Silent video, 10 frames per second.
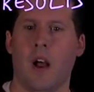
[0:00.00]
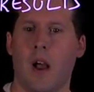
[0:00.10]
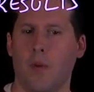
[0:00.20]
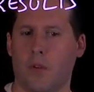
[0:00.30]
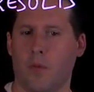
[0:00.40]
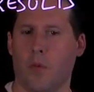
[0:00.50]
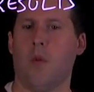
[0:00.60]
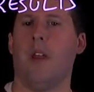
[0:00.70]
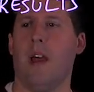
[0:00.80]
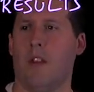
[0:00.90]
I would
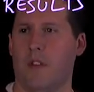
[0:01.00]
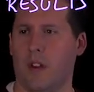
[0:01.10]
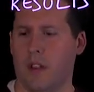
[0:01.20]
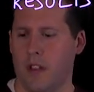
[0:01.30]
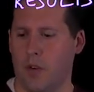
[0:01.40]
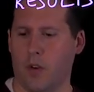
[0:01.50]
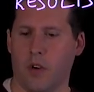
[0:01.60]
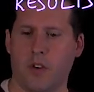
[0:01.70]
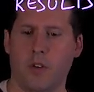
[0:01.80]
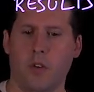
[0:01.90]
run out of it in
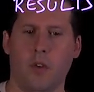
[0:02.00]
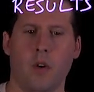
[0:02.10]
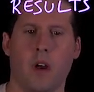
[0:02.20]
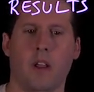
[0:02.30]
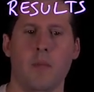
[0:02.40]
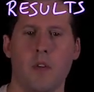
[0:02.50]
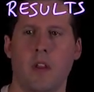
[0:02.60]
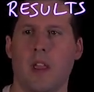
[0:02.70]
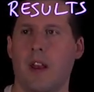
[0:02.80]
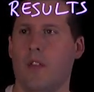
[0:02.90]
order to
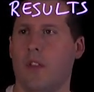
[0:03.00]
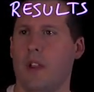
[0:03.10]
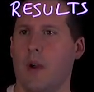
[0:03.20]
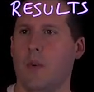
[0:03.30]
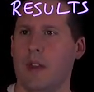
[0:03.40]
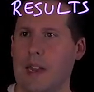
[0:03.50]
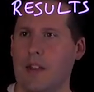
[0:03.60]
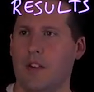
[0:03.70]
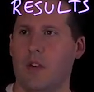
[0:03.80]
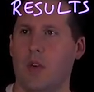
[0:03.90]
communicate everything I would
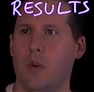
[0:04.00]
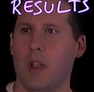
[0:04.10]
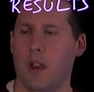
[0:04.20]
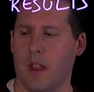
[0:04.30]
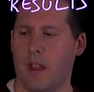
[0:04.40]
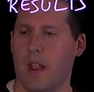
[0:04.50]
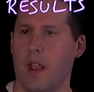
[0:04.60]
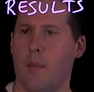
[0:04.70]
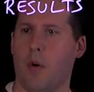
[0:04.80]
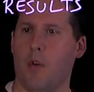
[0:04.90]
need to in
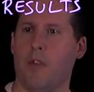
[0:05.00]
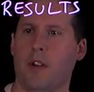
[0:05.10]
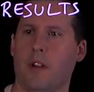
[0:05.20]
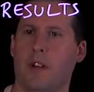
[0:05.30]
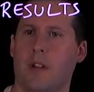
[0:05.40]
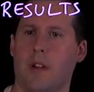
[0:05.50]
a perfect